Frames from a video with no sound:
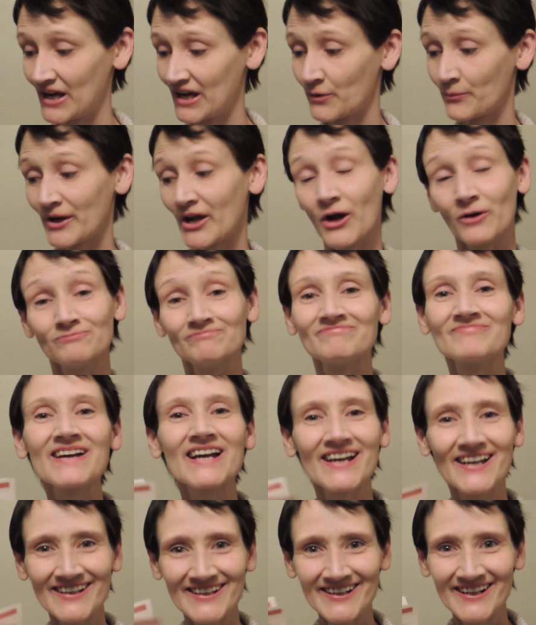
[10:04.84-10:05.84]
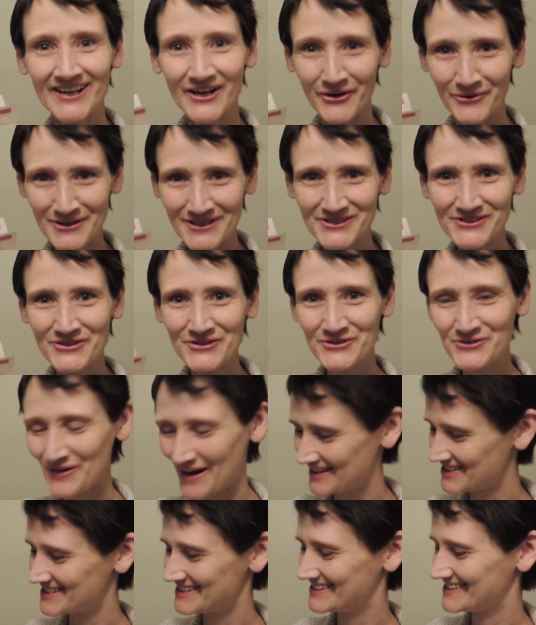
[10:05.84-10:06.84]
Here we go. Going to the
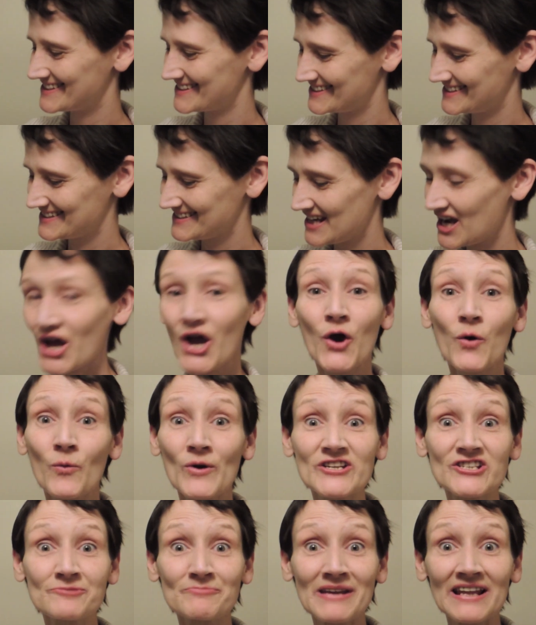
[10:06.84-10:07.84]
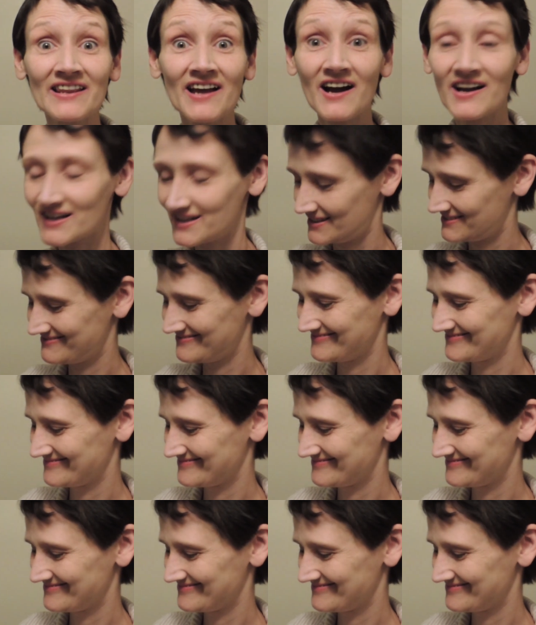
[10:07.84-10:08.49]
directions. Wish me luck.